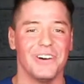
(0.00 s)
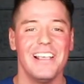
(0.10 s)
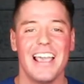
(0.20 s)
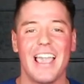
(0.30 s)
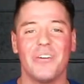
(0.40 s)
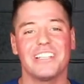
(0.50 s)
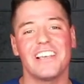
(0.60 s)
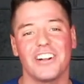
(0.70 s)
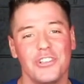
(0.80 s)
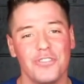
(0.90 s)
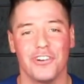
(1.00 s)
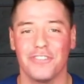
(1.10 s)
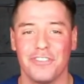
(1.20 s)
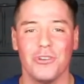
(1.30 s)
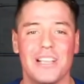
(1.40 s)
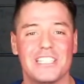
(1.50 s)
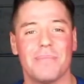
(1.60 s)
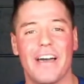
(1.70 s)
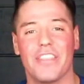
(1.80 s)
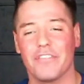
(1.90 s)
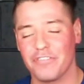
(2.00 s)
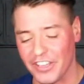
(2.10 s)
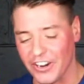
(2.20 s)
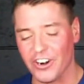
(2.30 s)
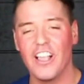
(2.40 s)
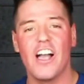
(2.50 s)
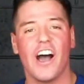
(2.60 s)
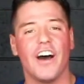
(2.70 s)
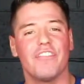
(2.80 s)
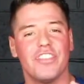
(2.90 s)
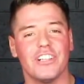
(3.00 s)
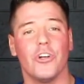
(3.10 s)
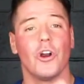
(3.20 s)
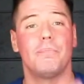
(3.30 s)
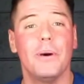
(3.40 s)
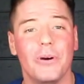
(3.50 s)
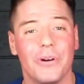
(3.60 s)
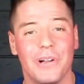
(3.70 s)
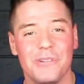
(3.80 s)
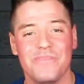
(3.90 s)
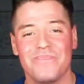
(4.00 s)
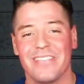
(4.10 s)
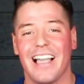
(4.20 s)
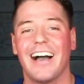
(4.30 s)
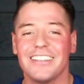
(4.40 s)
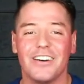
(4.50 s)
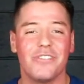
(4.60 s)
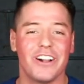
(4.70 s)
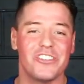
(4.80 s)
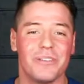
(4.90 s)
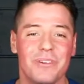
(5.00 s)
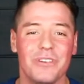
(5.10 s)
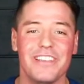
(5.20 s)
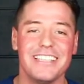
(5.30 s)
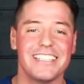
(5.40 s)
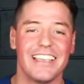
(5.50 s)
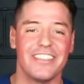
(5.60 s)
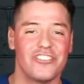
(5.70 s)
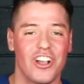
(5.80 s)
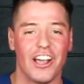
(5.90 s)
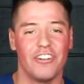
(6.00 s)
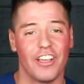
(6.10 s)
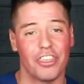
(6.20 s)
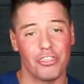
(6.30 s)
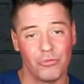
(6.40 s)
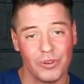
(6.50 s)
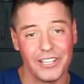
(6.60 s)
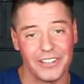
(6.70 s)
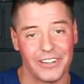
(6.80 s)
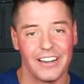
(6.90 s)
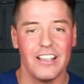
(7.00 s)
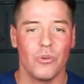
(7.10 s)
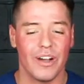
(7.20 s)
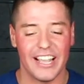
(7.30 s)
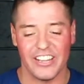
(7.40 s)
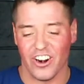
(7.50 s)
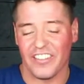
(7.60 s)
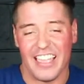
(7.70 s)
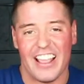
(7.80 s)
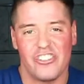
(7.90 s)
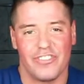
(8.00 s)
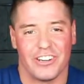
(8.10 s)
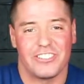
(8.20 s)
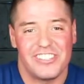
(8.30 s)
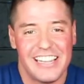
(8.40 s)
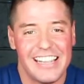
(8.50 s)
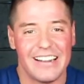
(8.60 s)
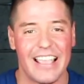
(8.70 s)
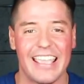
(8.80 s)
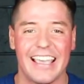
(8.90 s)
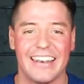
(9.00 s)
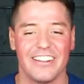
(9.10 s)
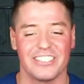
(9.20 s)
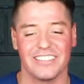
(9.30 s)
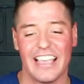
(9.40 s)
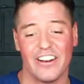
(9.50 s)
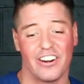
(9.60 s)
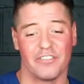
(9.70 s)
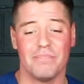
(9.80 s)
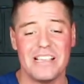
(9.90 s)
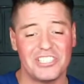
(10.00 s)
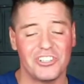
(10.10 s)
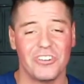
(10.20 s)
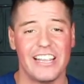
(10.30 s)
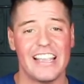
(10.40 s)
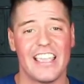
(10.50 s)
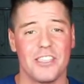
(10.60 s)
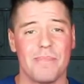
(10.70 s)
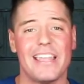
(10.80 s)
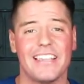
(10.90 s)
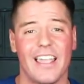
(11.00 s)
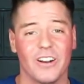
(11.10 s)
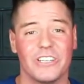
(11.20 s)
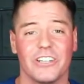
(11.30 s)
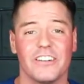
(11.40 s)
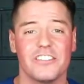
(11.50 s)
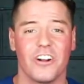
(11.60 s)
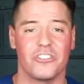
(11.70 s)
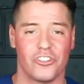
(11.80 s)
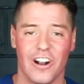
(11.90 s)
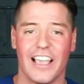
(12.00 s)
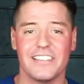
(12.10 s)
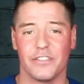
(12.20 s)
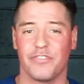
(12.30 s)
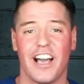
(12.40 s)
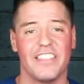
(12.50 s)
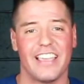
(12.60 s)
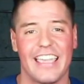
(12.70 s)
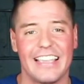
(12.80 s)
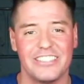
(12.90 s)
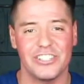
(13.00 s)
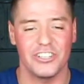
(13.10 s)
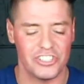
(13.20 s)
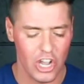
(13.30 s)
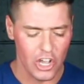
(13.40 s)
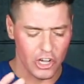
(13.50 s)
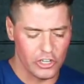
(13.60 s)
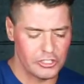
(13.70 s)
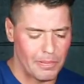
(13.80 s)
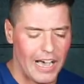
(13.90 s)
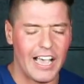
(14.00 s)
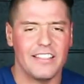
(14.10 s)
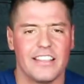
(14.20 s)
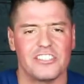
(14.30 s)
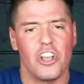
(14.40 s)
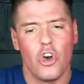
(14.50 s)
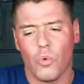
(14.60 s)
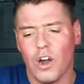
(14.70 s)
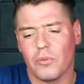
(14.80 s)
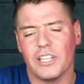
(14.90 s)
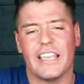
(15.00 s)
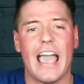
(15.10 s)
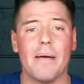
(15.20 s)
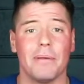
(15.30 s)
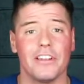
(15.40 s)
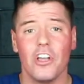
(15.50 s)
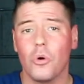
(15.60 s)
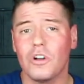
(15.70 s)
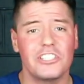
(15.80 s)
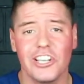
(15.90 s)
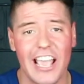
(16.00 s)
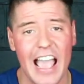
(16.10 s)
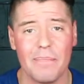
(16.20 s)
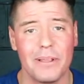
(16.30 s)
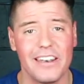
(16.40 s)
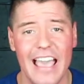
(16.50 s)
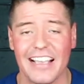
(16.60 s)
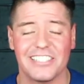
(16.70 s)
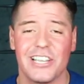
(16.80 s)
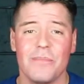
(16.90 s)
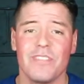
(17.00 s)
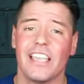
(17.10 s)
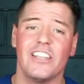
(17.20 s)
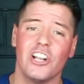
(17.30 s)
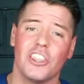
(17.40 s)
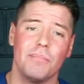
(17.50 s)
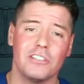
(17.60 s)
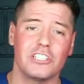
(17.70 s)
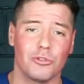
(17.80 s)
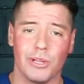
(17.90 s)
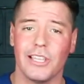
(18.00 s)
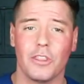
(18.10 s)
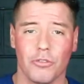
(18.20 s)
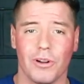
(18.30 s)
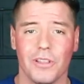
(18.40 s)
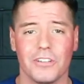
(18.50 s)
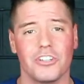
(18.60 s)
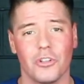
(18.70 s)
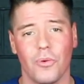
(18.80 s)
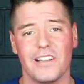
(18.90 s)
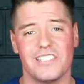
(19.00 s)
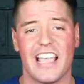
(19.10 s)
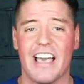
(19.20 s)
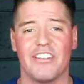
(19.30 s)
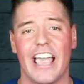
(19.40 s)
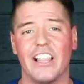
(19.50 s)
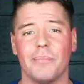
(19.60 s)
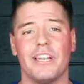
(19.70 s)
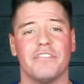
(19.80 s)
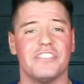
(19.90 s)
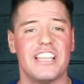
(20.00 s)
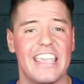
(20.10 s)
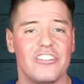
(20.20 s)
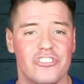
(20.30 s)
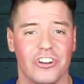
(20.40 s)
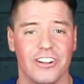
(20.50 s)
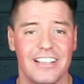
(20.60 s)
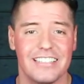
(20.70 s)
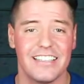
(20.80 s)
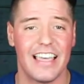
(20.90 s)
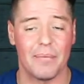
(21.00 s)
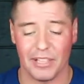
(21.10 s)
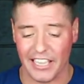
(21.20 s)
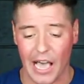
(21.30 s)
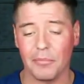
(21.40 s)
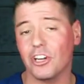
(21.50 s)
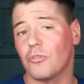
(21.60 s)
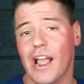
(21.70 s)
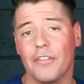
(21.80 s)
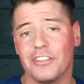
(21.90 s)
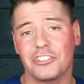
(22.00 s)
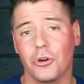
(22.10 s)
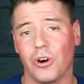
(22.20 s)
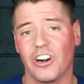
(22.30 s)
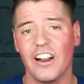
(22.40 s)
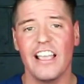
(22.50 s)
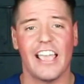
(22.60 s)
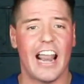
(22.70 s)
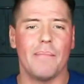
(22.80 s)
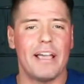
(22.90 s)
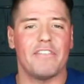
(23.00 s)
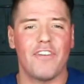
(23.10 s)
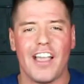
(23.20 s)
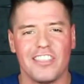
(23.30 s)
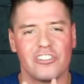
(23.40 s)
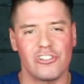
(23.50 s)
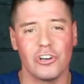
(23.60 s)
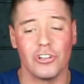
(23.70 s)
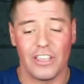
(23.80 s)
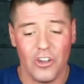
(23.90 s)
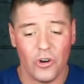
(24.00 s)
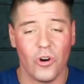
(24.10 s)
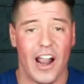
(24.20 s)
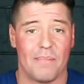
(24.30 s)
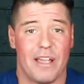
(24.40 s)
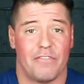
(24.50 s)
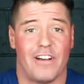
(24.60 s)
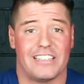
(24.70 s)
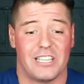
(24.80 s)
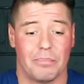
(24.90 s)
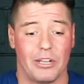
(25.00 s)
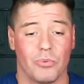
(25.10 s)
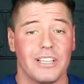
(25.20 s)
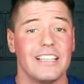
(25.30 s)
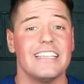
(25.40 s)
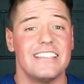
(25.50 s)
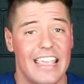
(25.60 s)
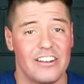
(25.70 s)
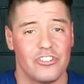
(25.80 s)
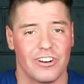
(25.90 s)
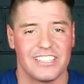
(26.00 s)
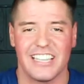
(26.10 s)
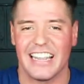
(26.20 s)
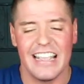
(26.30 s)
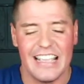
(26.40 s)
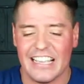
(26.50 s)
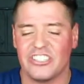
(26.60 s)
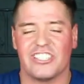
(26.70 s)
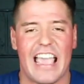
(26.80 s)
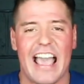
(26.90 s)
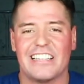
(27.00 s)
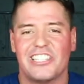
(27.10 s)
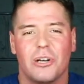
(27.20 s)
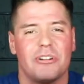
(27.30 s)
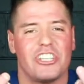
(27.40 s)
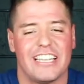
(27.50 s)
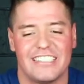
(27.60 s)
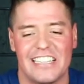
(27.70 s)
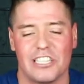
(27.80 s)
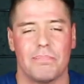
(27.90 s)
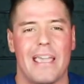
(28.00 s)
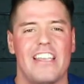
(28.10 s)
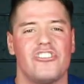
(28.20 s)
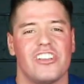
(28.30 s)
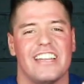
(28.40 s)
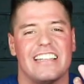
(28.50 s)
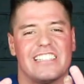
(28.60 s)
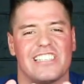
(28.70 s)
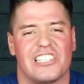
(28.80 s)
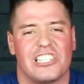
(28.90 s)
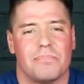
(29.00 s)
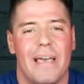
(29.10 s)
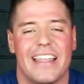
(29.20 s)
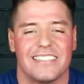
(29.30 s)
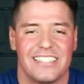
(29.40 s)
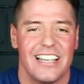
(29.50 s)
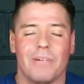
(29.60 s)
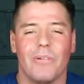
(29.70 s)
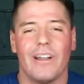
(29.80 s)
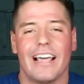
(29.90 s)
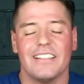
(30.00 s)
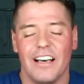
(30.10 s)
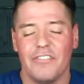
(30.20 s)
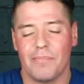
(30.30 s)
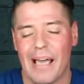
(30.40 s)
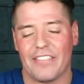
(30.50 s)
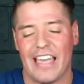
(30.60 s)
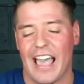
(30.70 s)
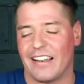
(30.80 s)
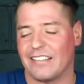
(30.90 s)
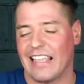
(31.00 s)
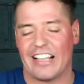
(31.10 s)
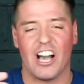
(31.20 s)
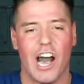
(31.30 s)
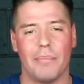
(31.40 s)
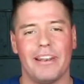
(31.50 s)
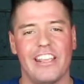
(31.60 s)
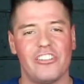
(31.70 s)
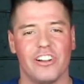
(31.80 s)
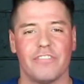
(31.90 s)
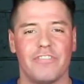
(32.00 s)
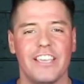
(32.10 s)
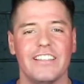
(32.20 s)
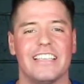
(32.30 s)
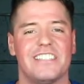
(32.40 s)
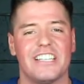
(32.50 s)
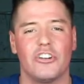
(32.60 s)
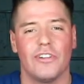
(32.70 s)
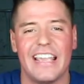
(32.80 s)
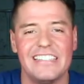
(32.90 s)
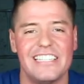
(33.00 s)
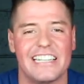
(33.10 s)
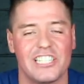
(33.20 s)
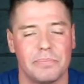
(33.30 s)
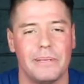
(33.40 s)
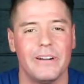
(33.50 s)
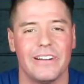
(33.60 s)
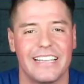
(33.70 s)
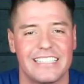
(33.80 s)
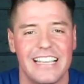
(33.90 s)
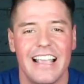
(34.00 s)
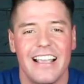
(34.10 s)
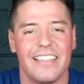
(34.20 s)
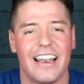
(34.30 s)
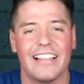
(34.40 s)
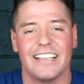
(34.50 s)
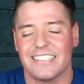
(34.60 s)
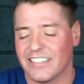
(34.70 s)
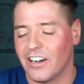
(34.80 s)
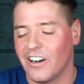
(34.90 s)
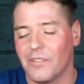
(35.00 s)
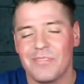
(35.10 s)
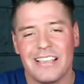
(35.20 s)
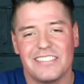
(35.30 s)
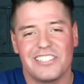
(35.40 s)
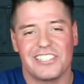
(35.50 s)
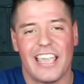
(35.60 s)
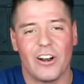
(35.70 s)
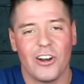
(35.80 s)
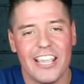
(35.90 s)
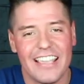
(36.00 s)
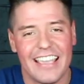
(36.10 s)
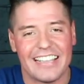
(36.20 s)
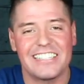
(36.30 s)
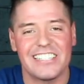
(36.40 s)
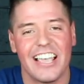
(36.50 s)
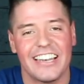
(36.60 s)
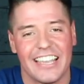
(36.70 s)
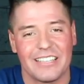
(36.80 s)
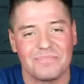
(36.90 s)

Hey, I want to talk to you for a few weeks about the fear of the Lord. Boo! I love watching movies in the genre thriller, when you're on the edge of your seat and there's a layer of mystery and the main characters are trying to find the answers. Who's behind this? What really happened? What's going to happen next? And you know, the most thrilling thrillers are the ones that have an element of danger to them. Like, I'm going to round this corner and I might find the truth, or I might find something really dangerous, and it just adds so much anticipation and suspense. But what I love about that combination of feelings, it creates an experience that I like to call scary exciting.